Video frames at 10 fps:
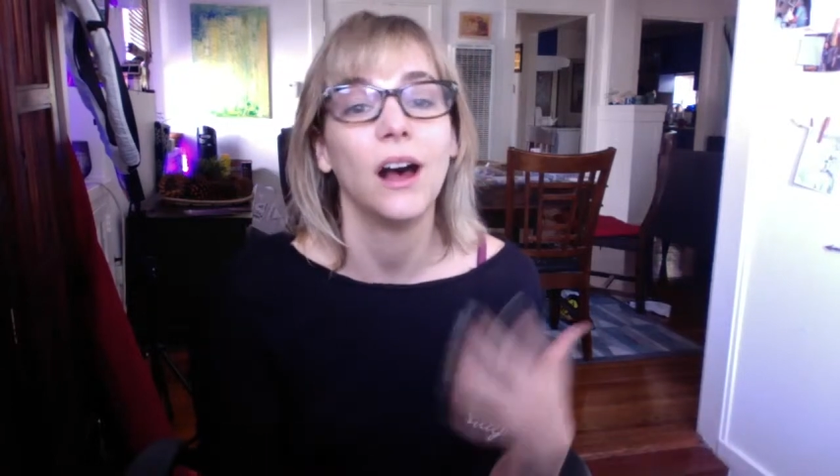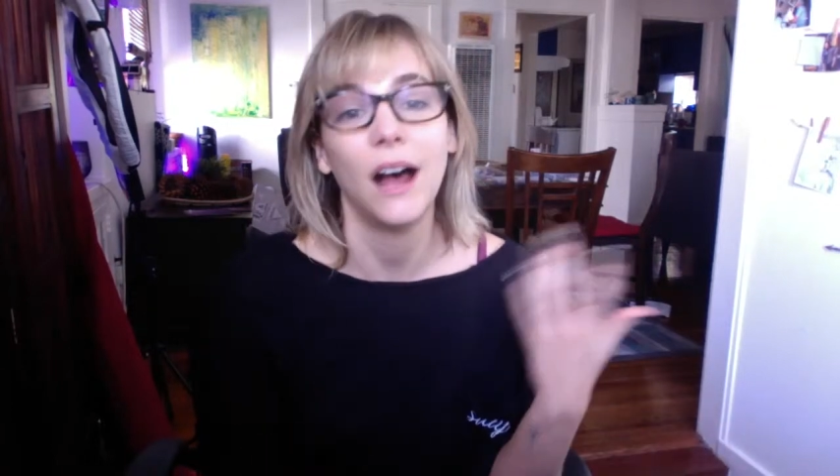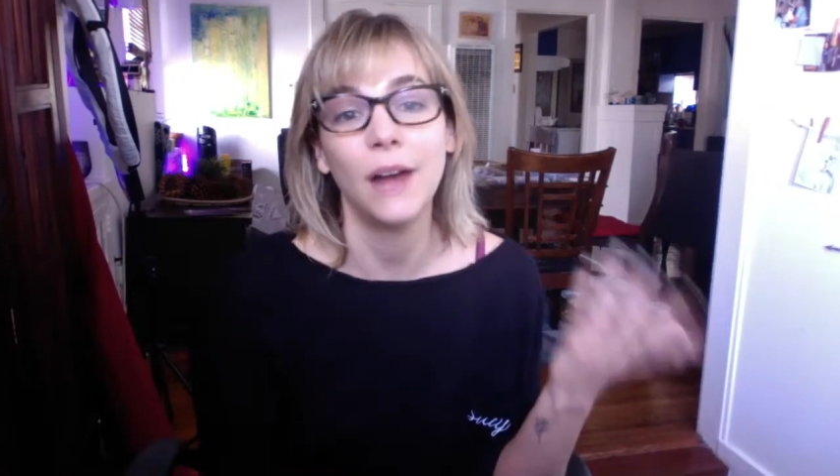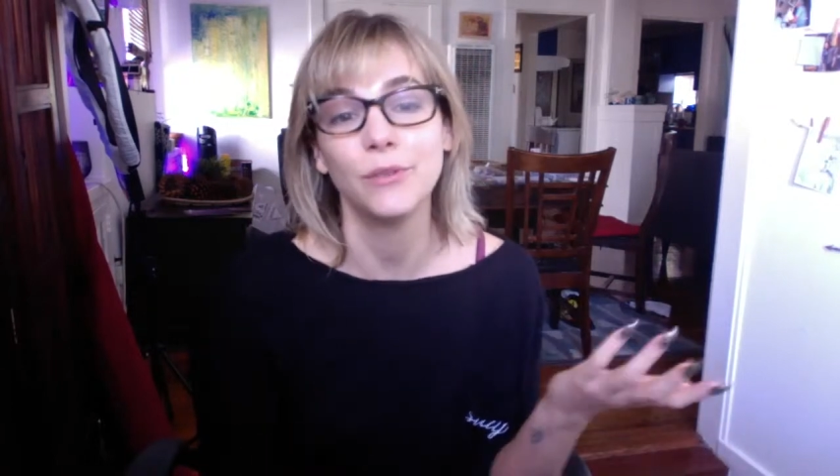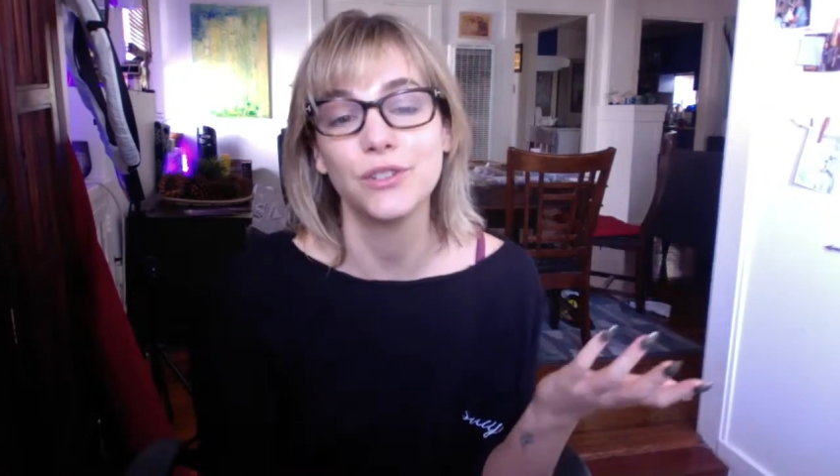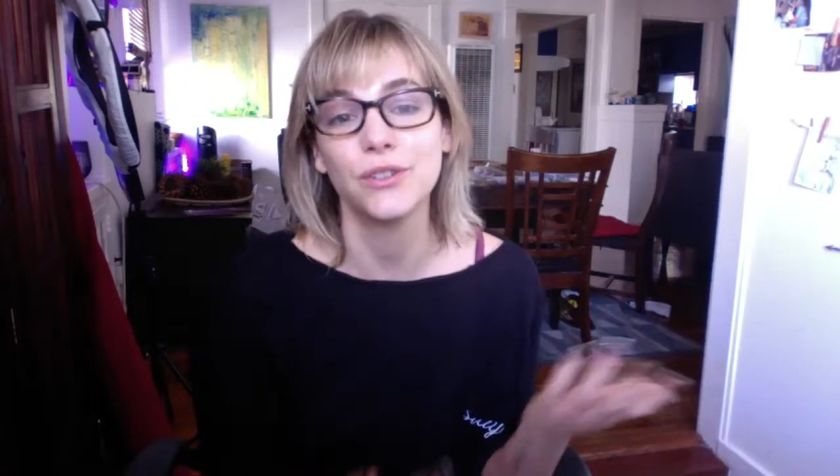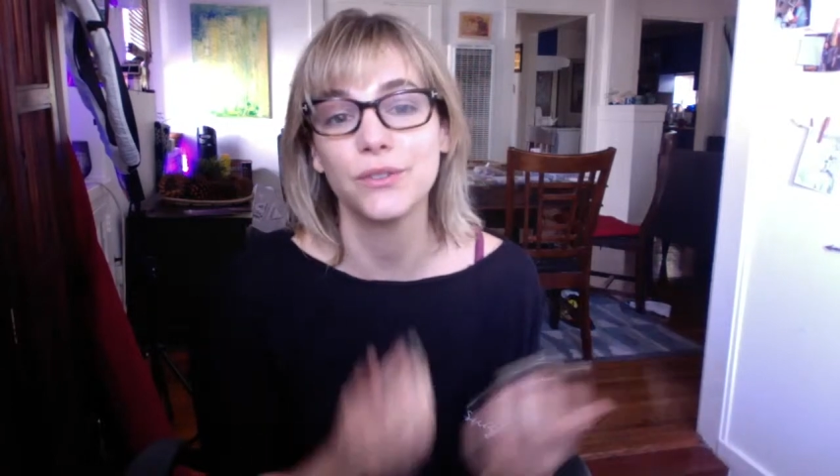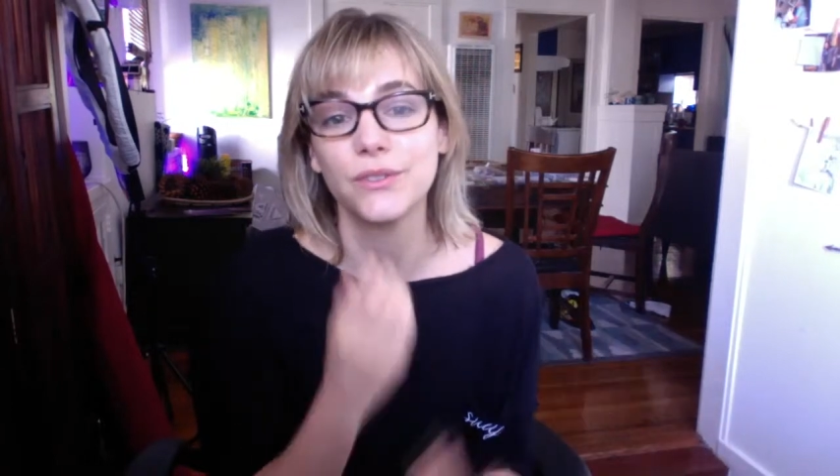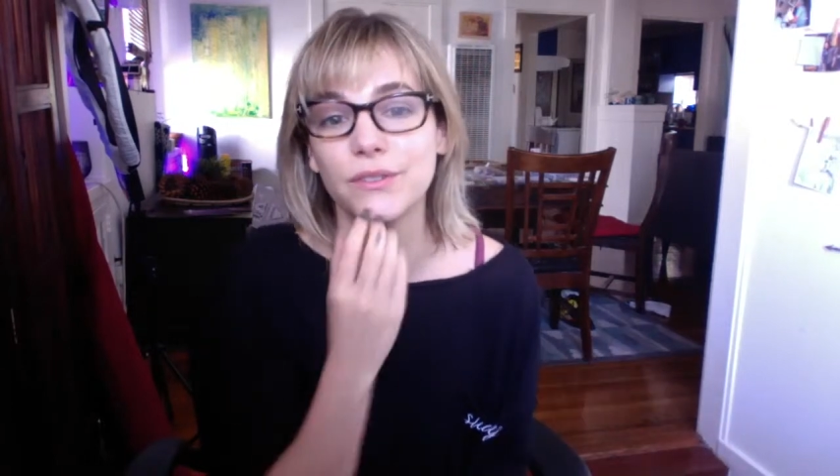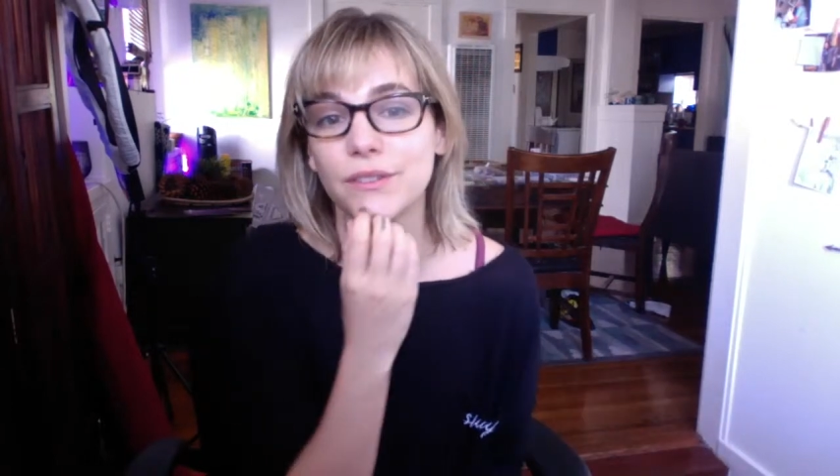I would
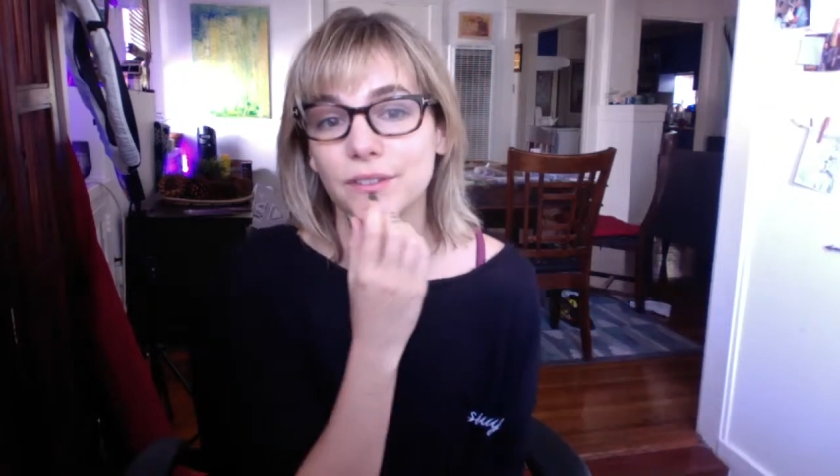choose